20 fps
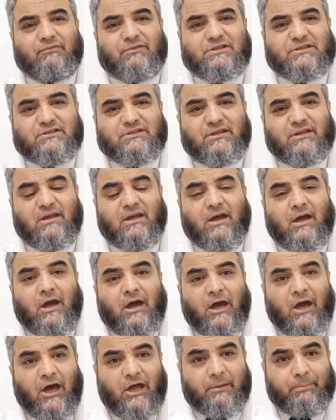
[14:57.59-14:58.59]
we see
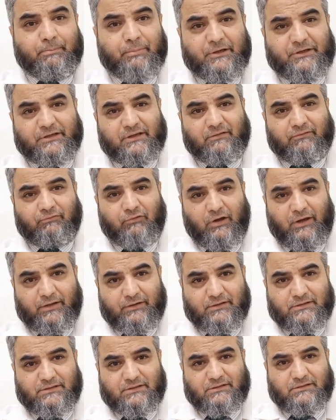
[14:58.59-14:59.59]
herpetic
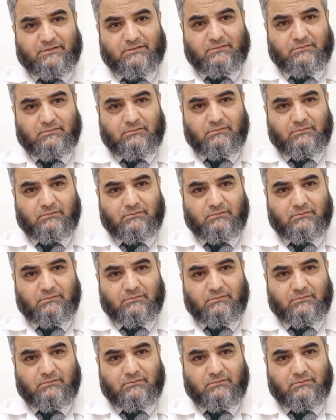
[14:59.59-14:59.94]
viruses.